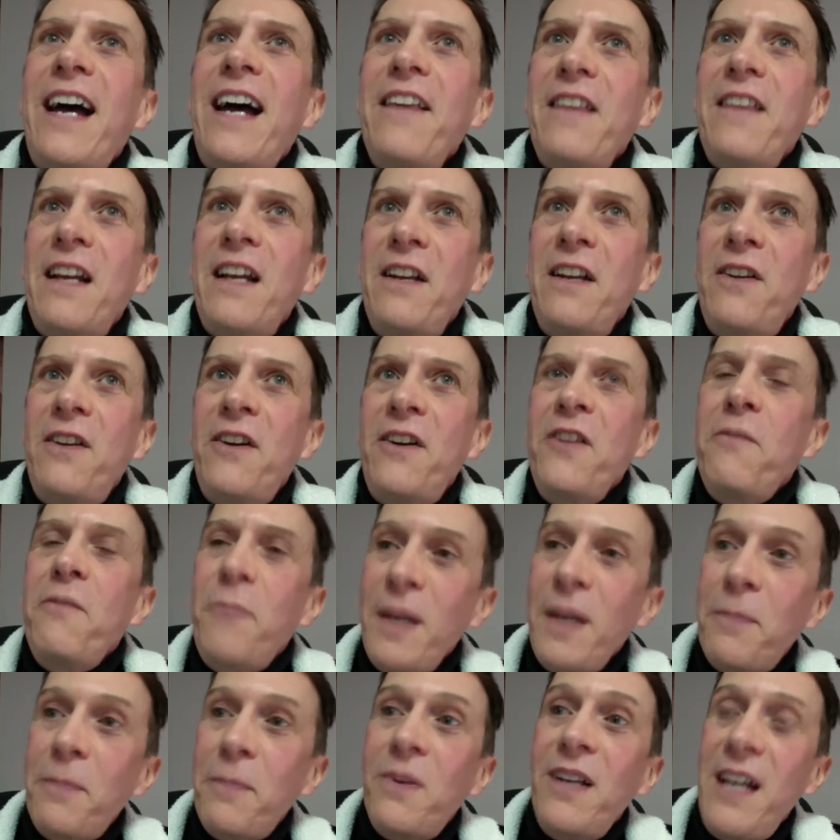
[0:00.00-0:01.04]
lot of
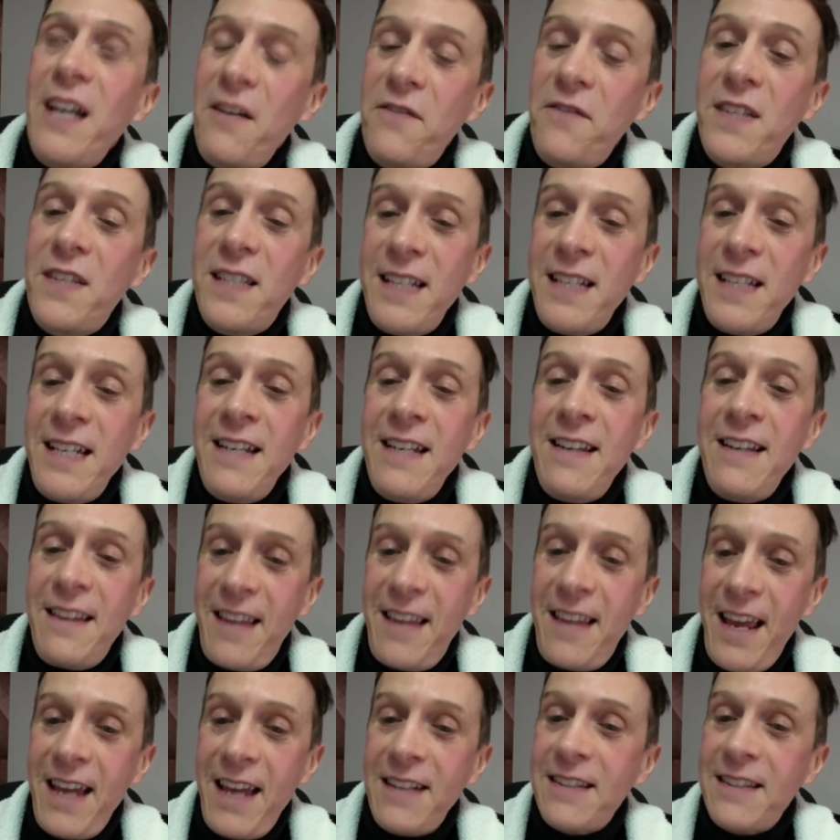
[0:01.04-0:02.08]
people have seen
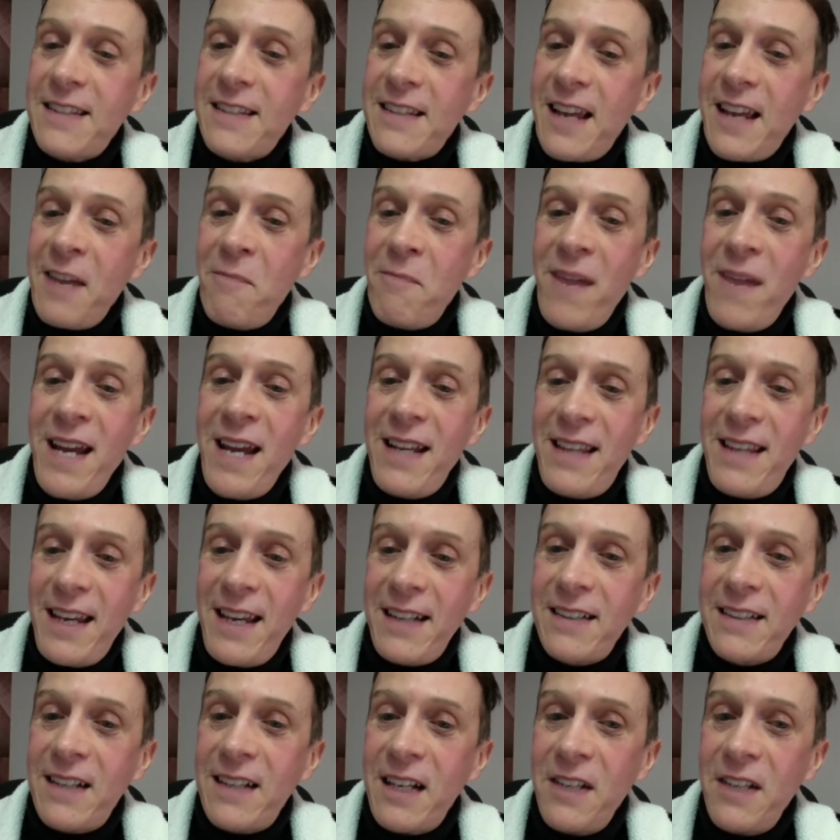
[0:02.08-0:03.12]
that and made
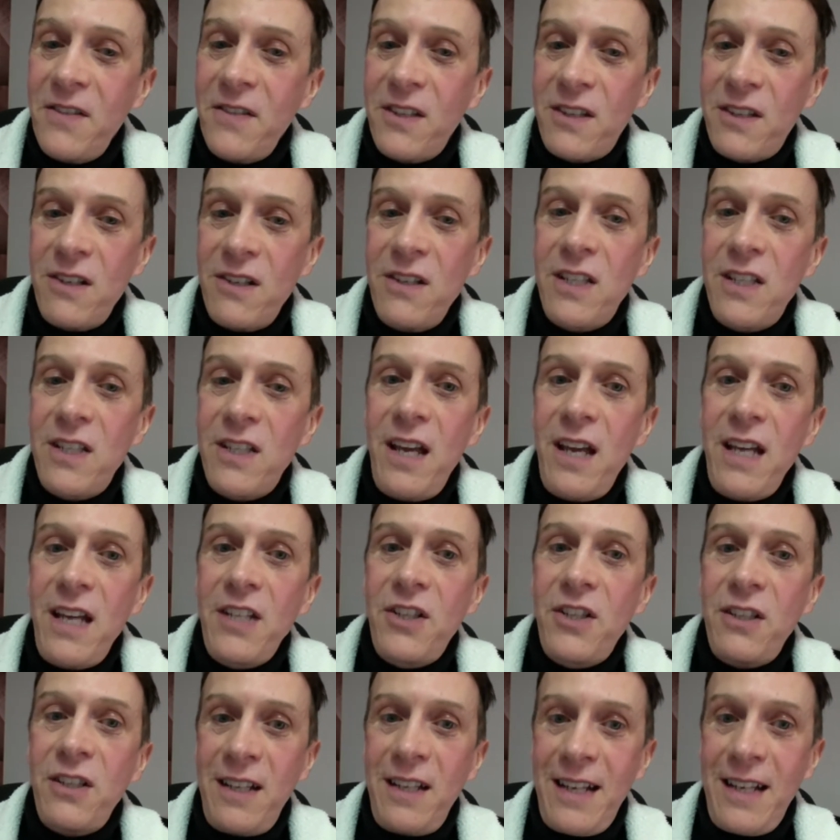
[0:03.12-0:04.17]
that kind of
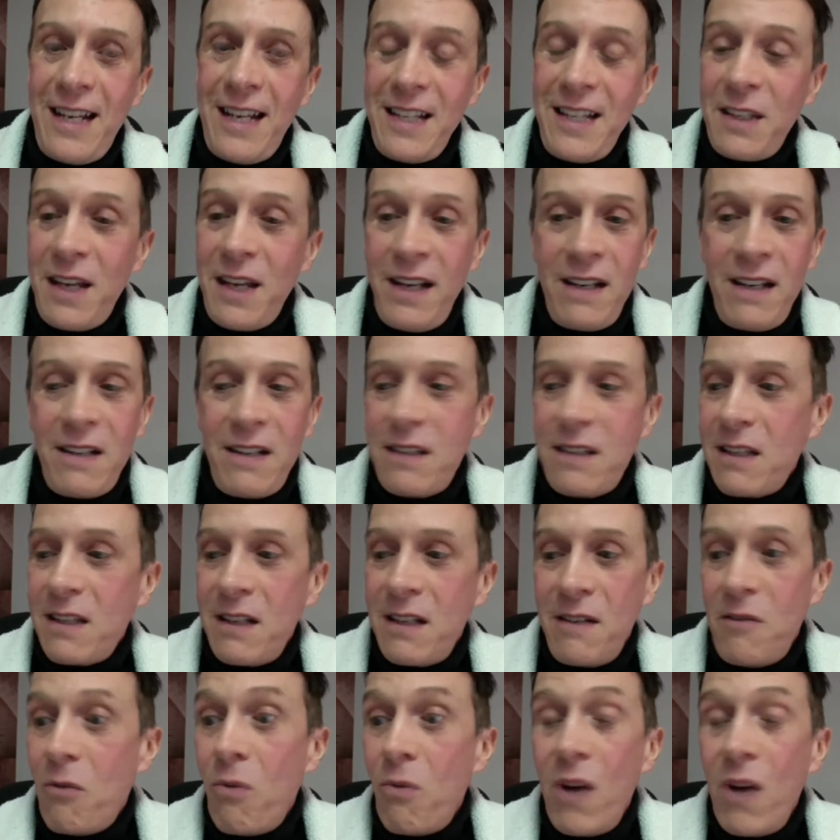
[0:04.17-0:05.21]
association, and it's
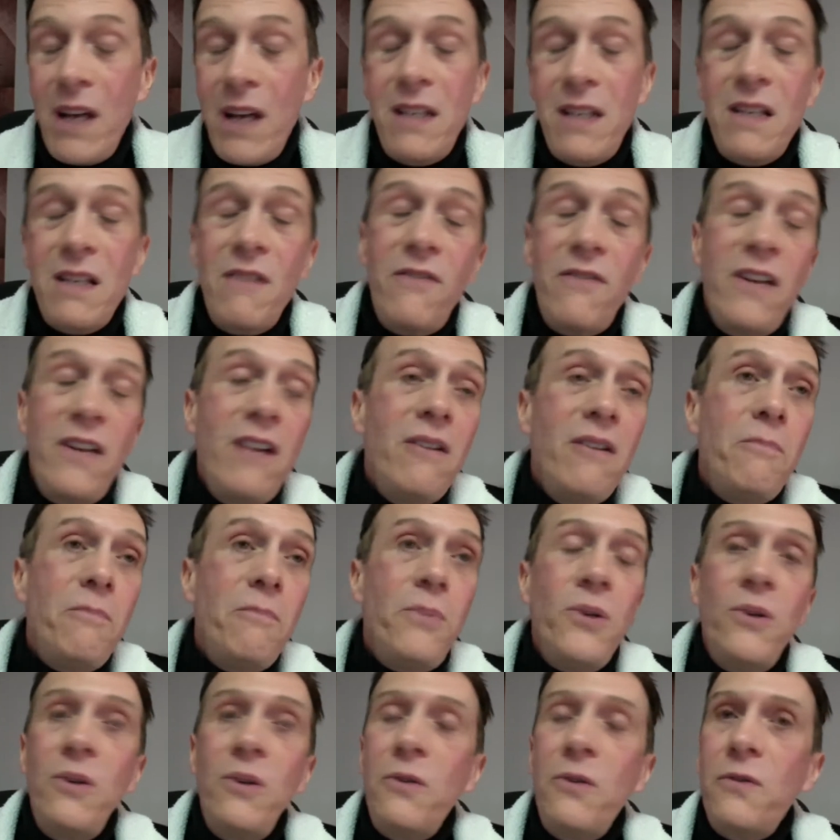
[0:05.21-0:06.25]
a very
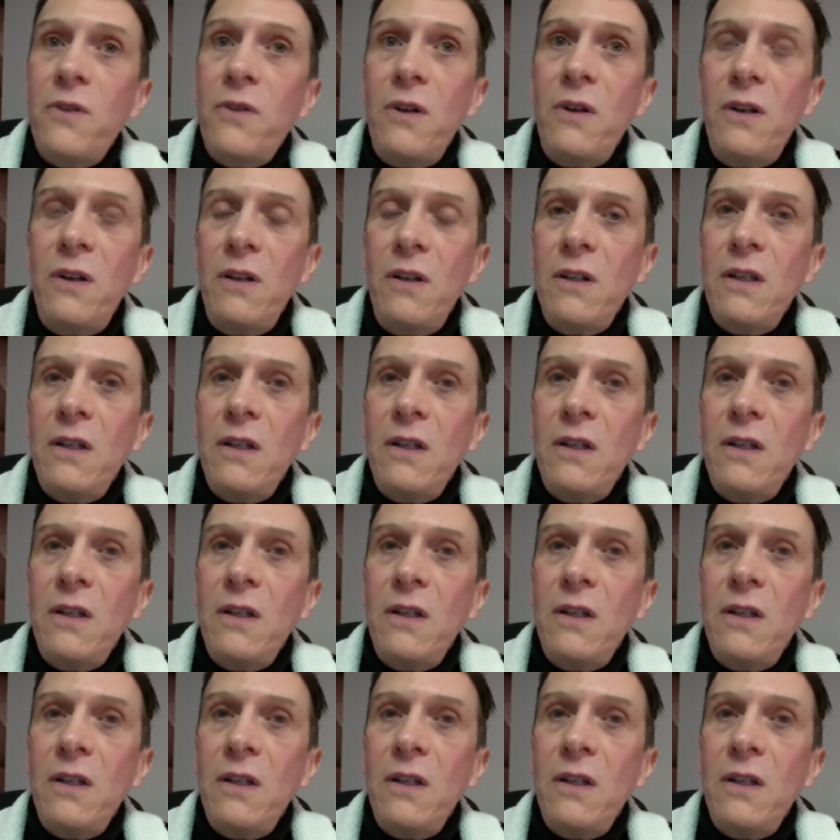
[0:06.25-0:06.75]
beautiful